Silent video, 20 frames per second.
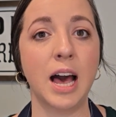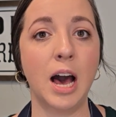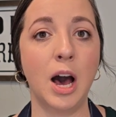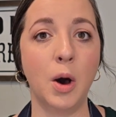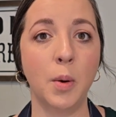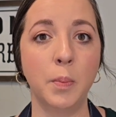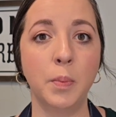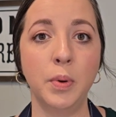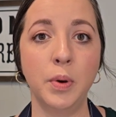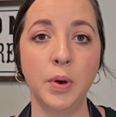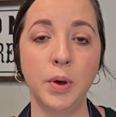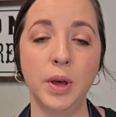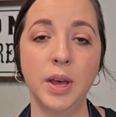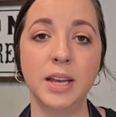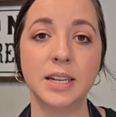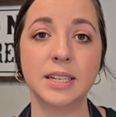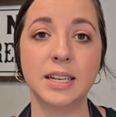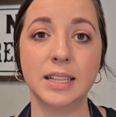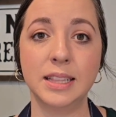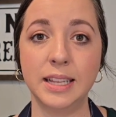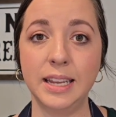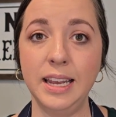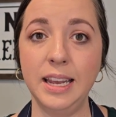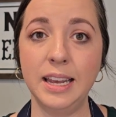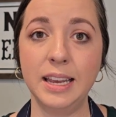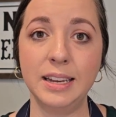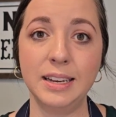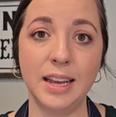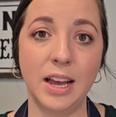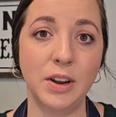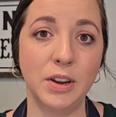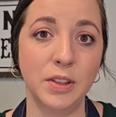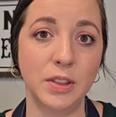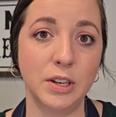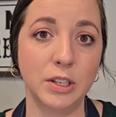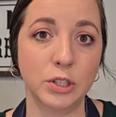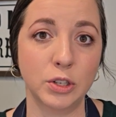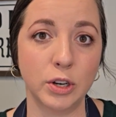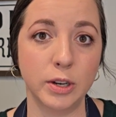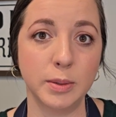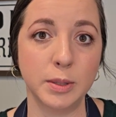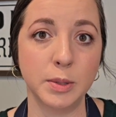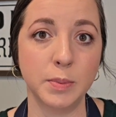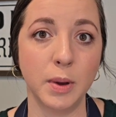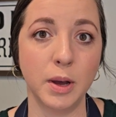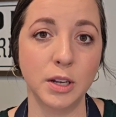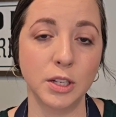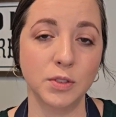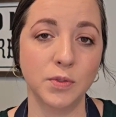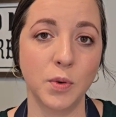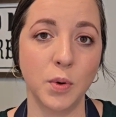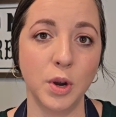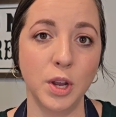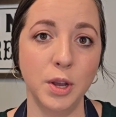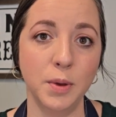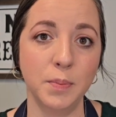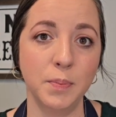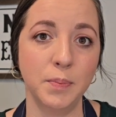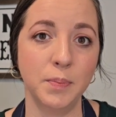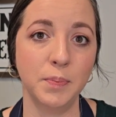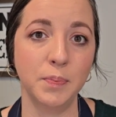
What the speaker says: I'll put a link down in the description box for you.